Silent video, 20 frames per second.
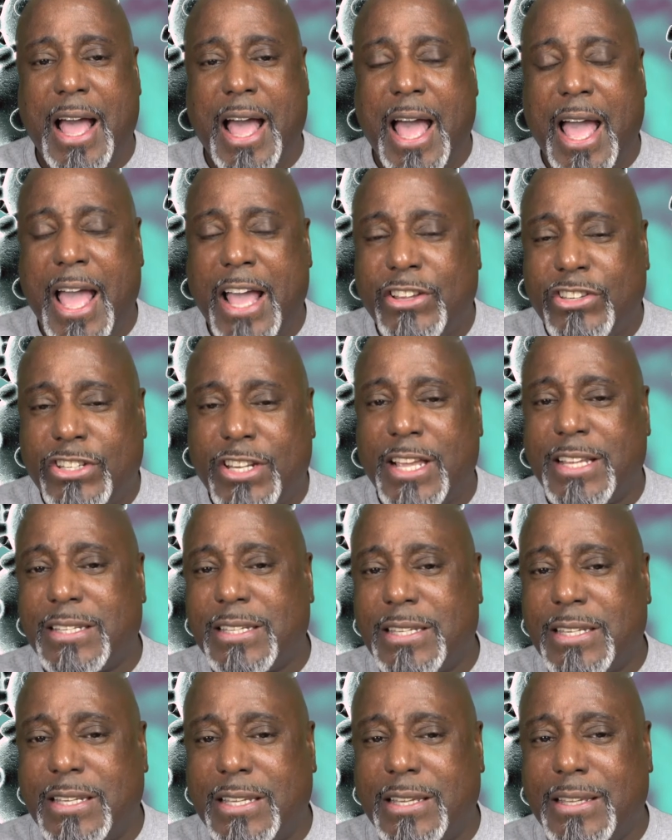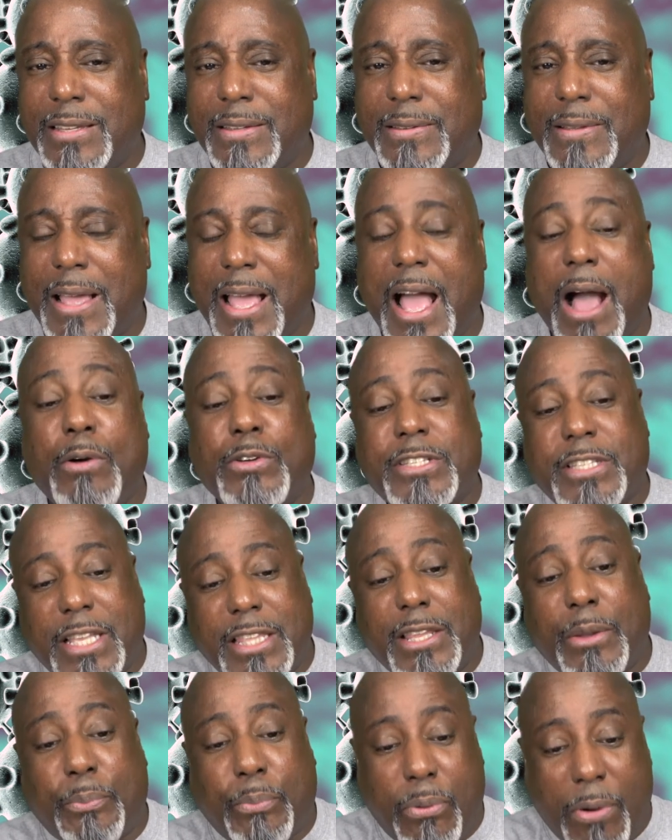I had just, I was in
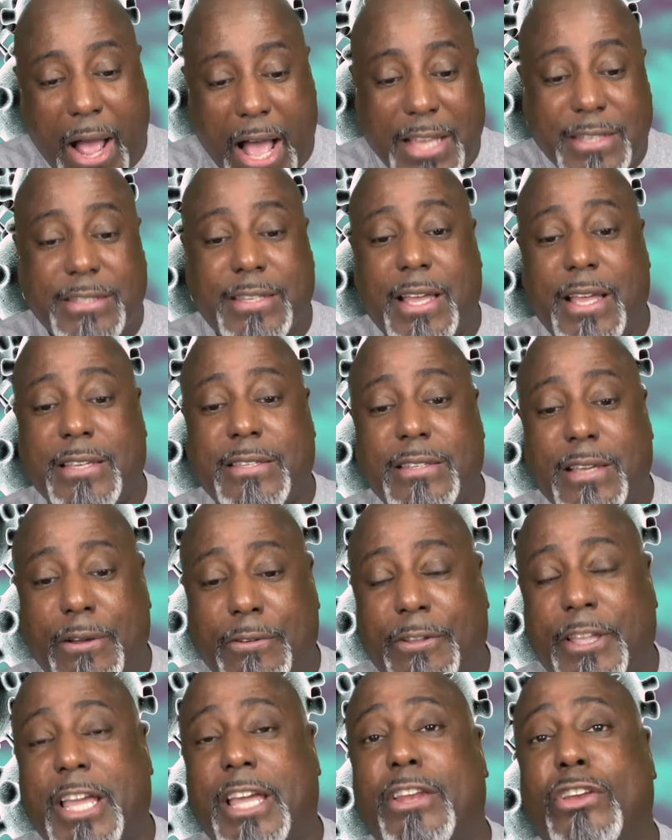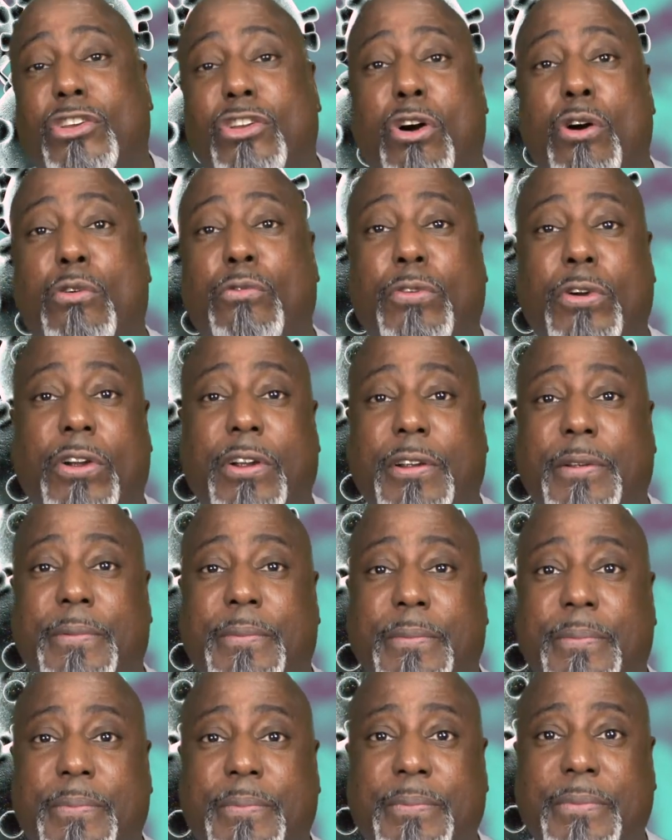the process of getting over
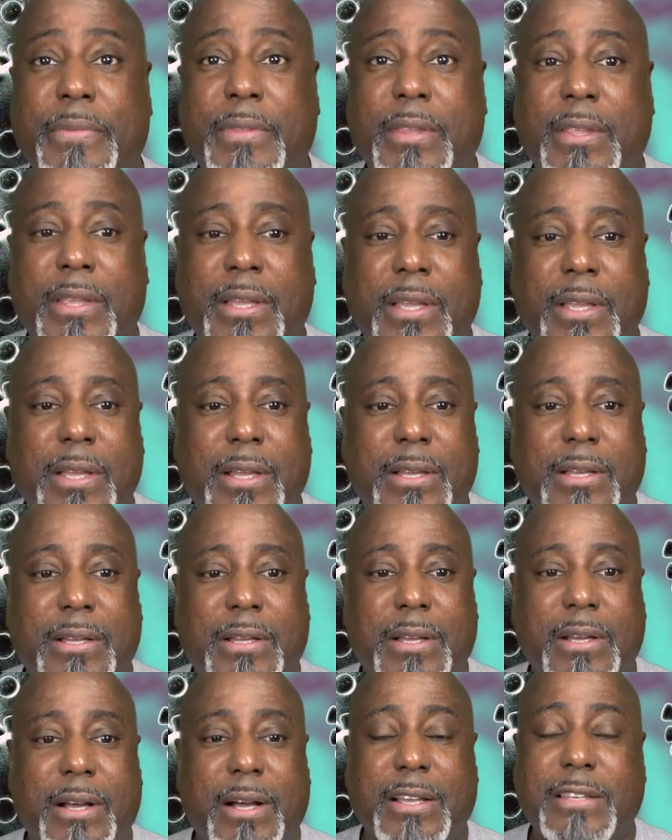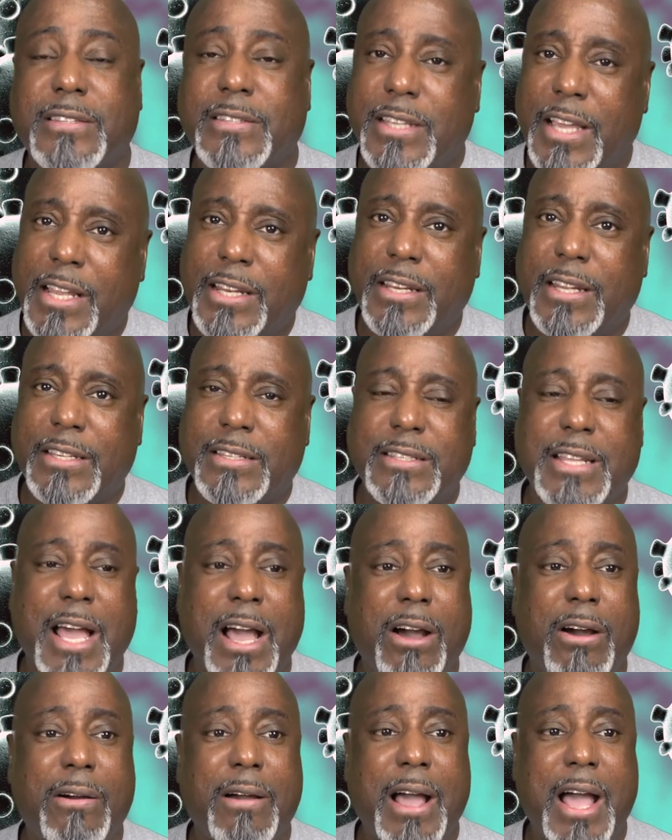a sickness.
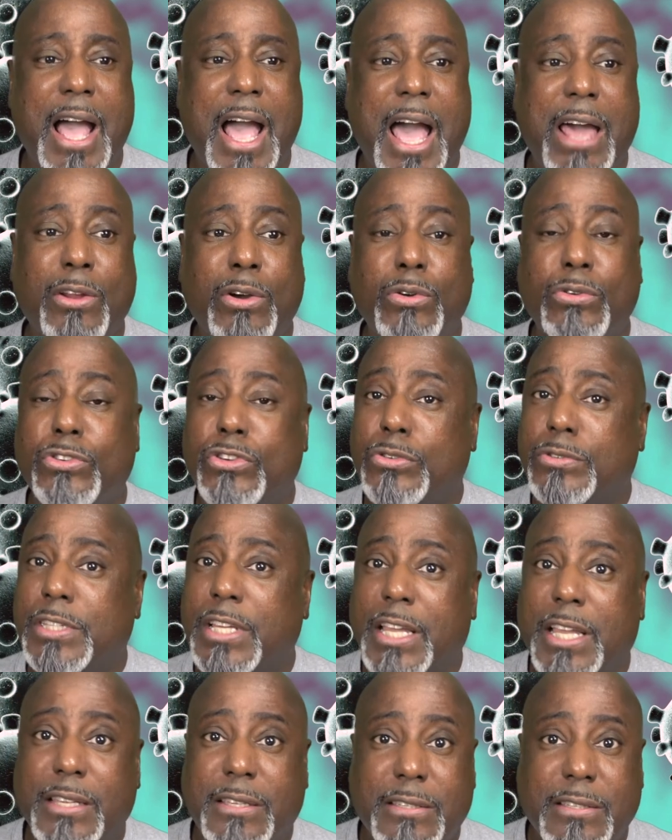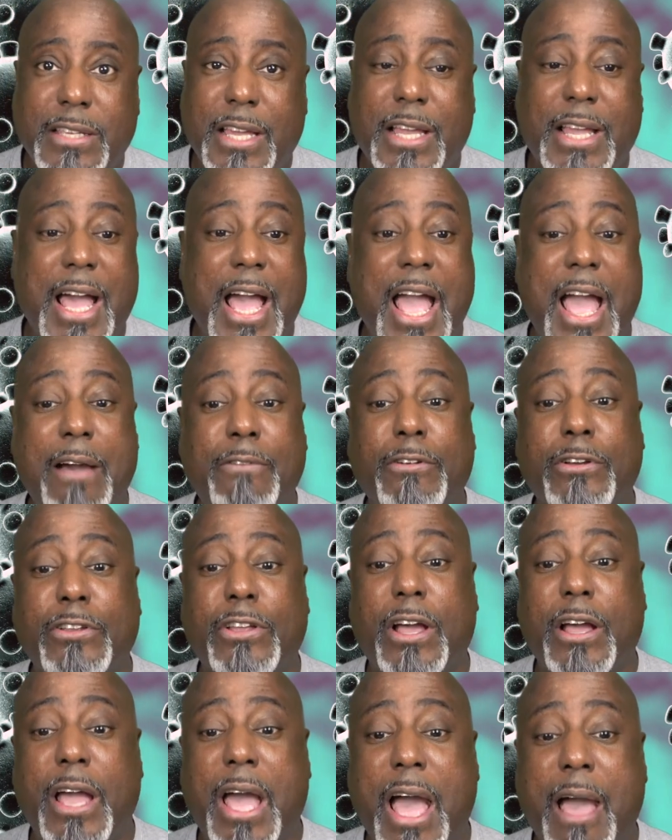Now, I don't usually get sick. I have a,
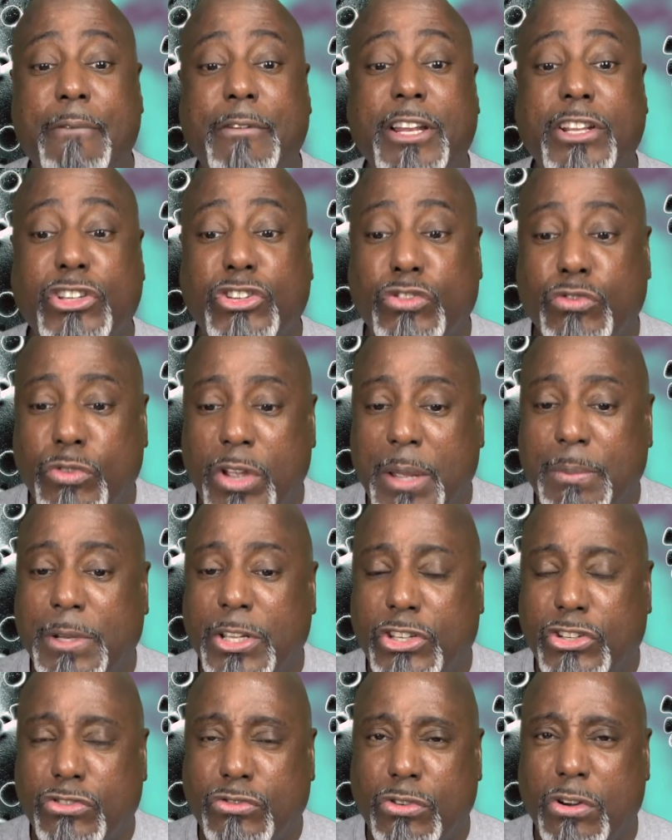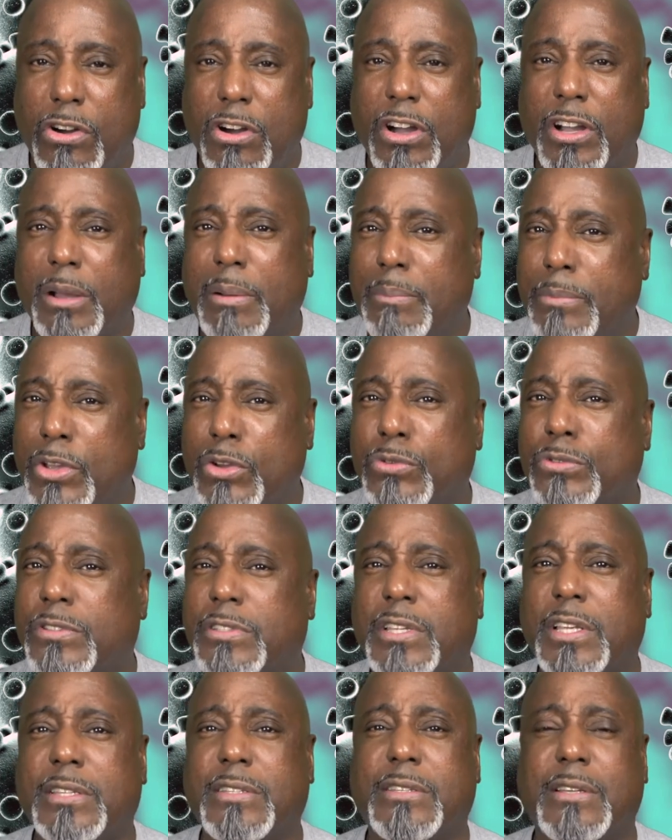I have an extremely strong immune
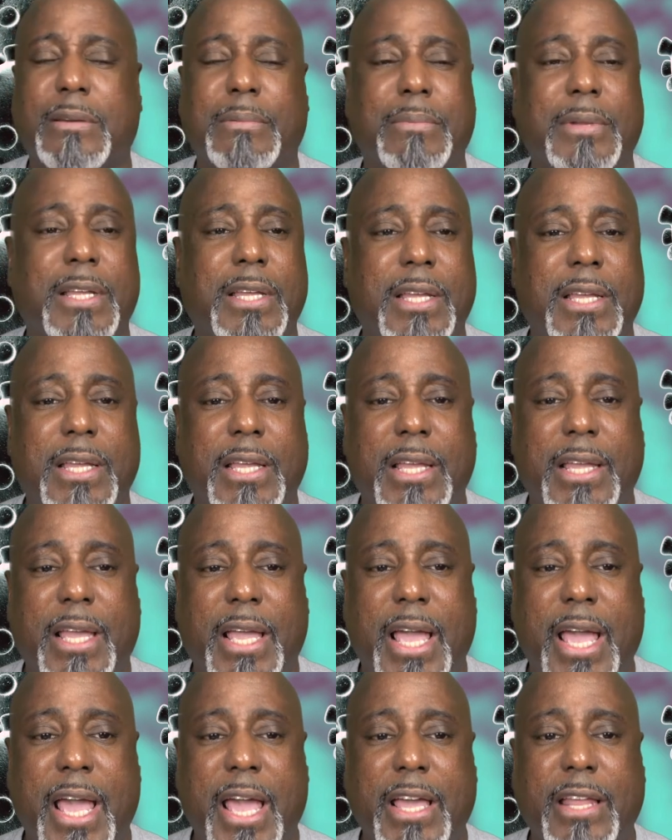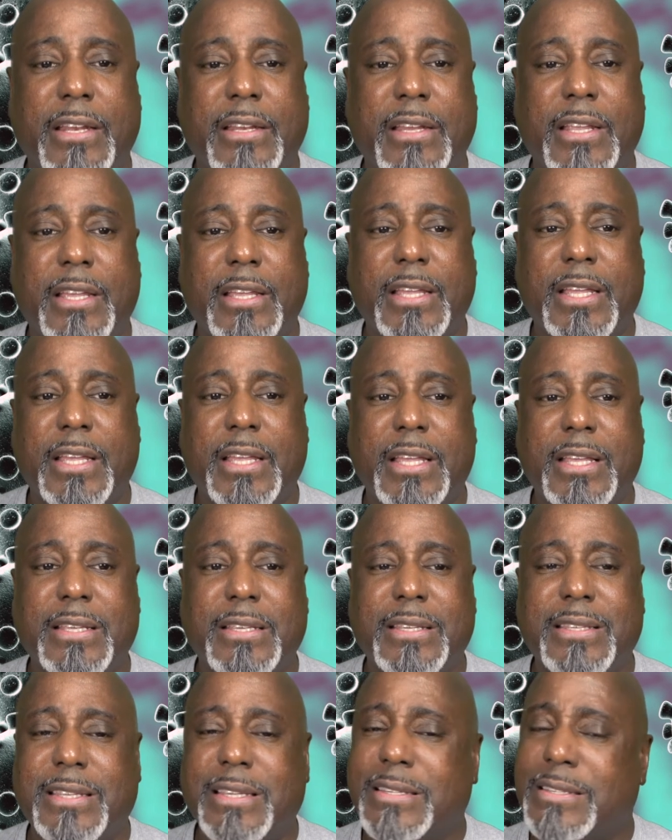system. And
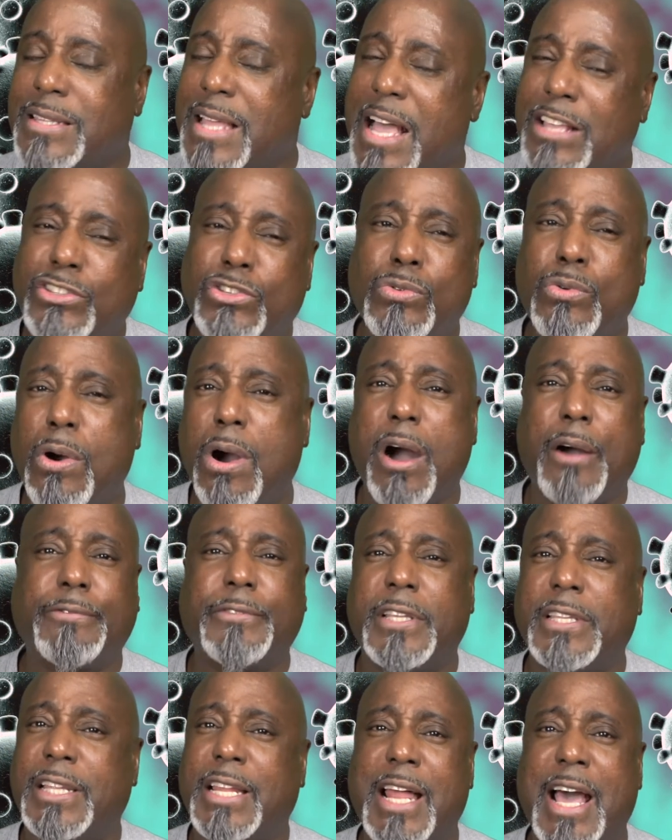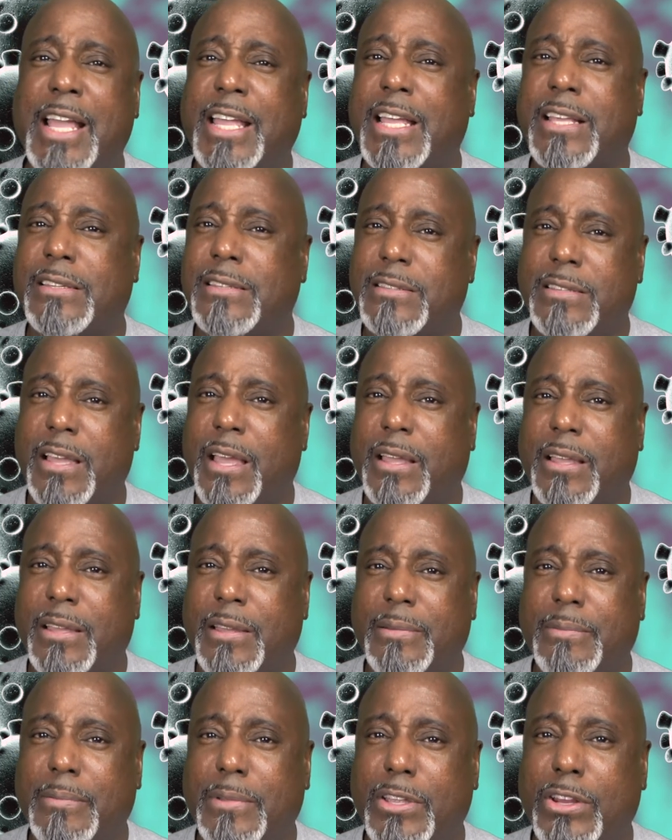it's not too often that I get sick.
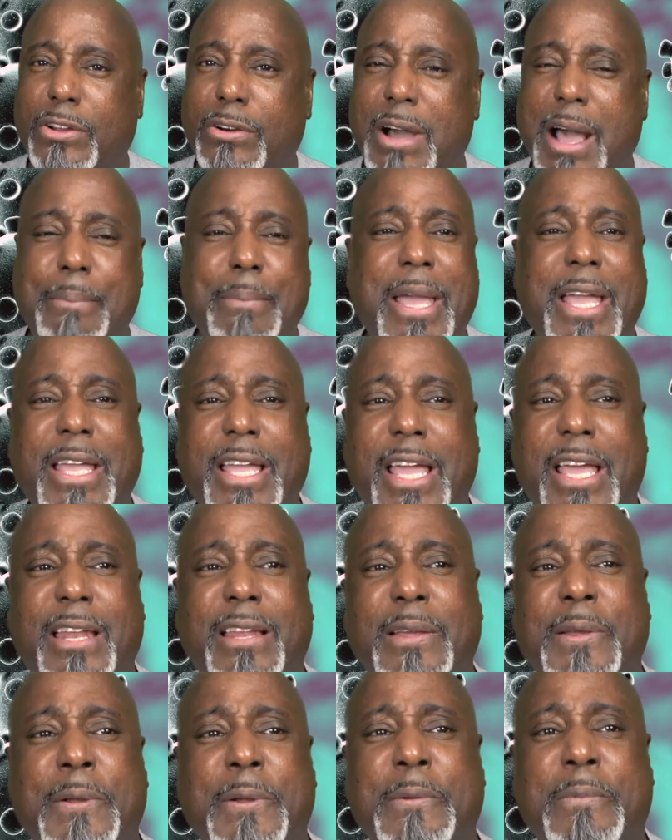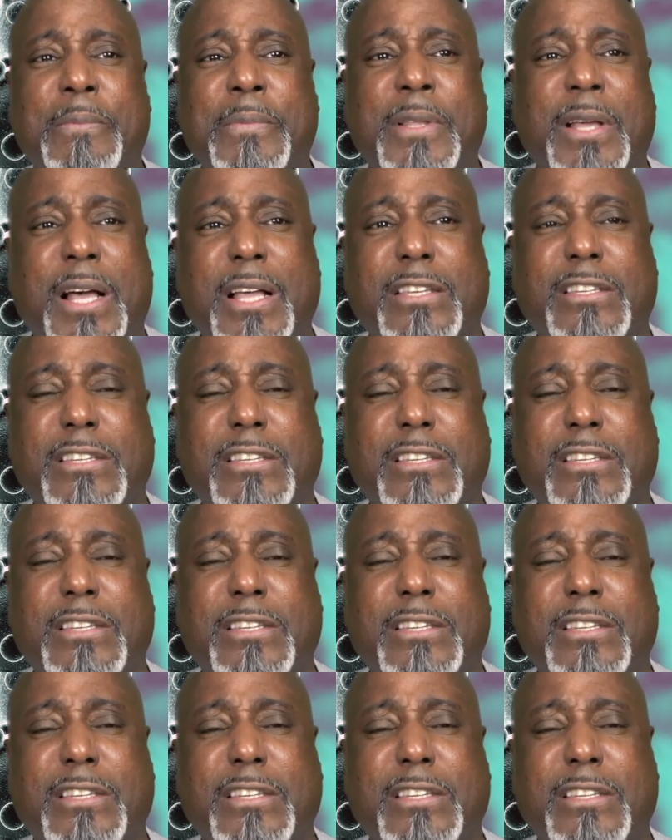You know, I may get a